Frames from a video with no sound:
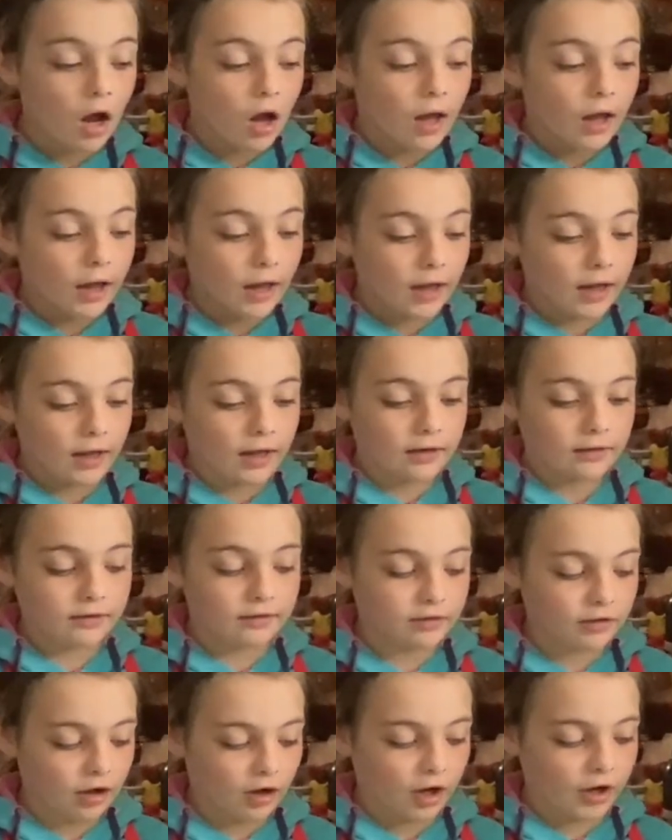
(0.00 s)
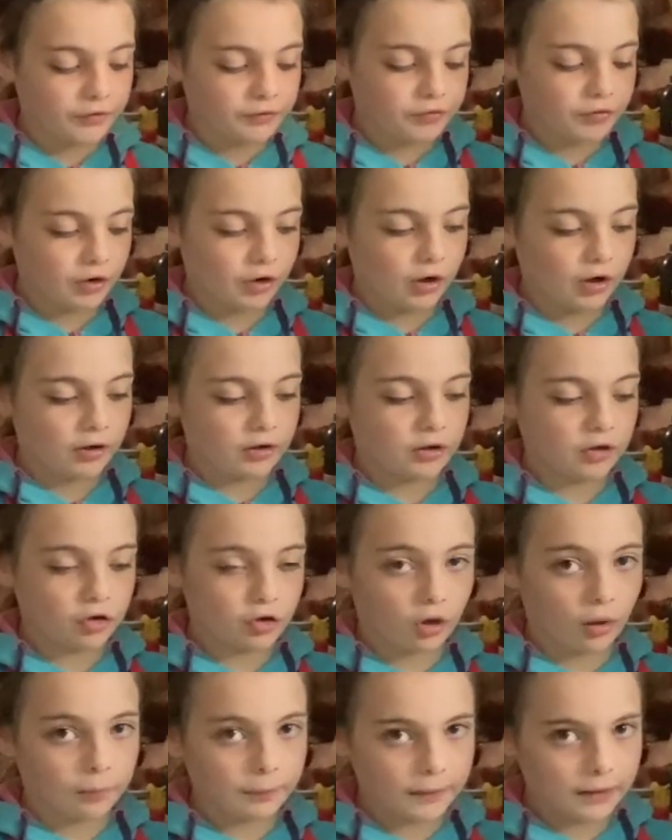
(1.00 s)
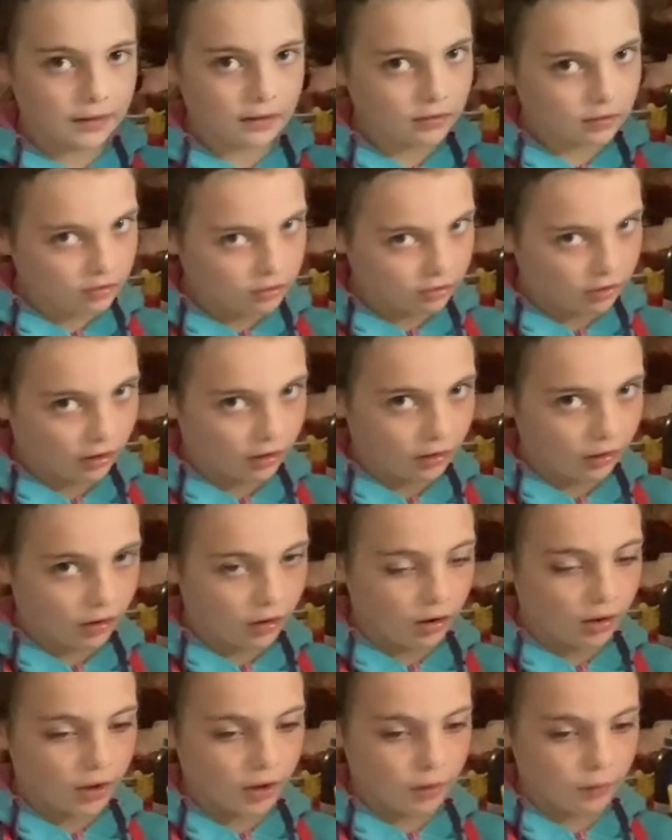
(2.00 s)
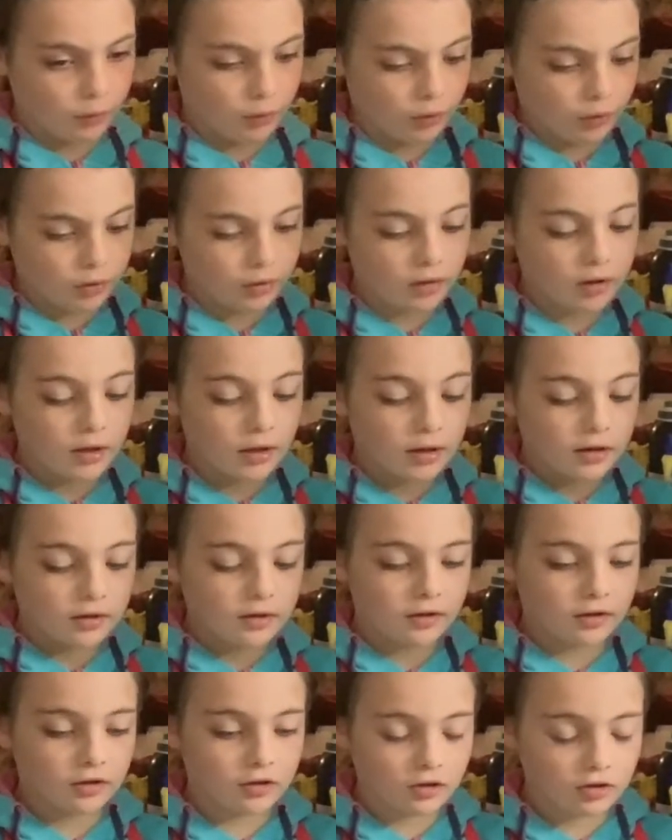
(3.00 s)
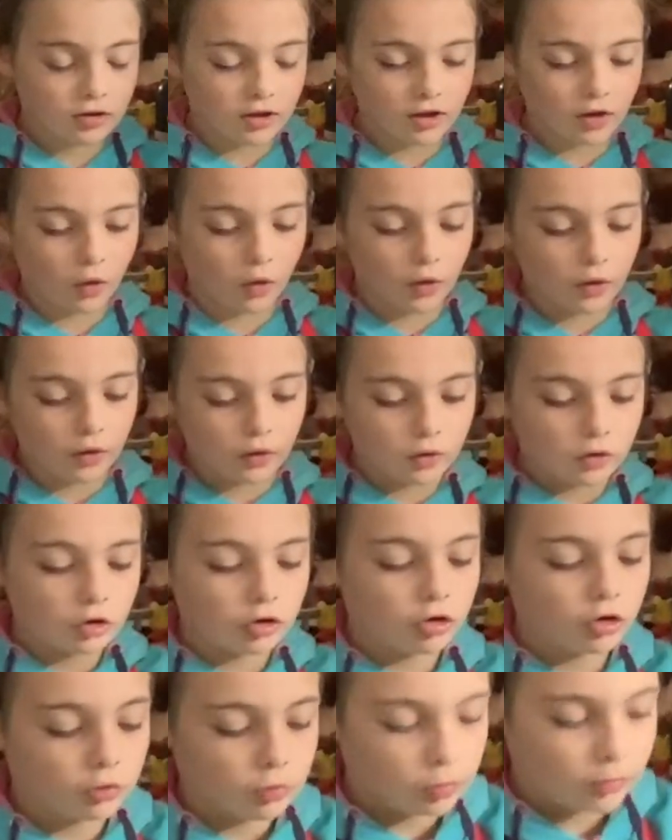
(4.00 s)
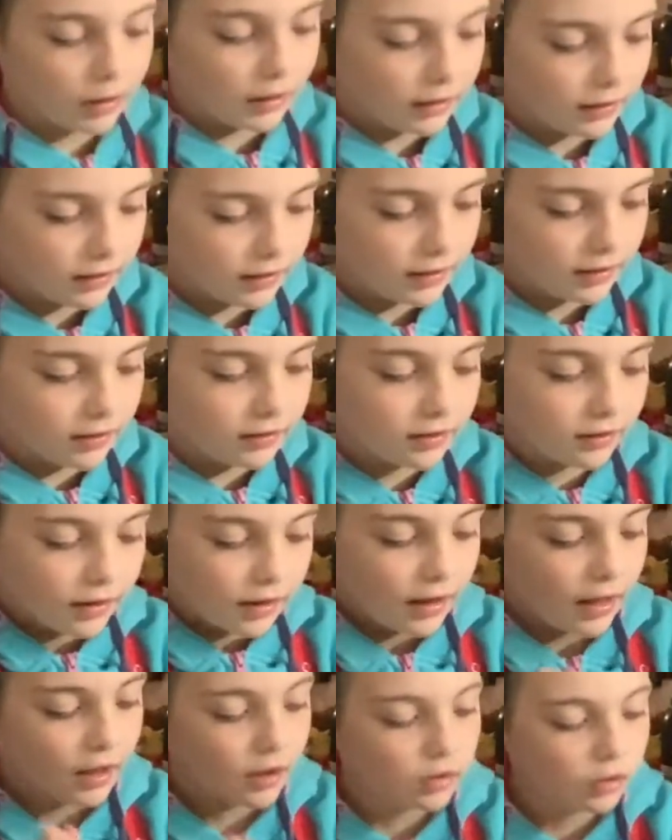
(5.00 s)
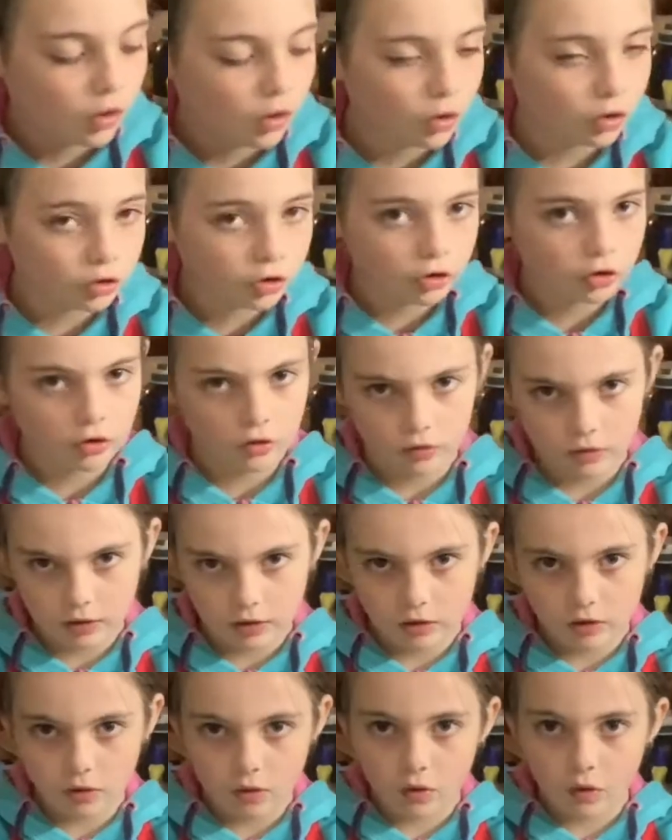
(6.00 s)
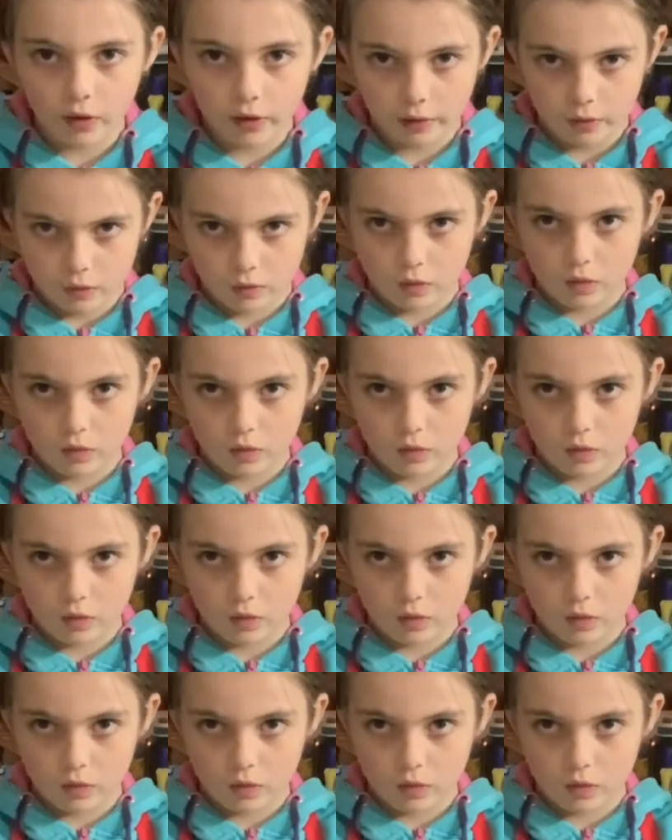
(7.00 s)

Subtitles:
and I've got the toppings that I want. This is the oil to spray these, and also you'll need oil,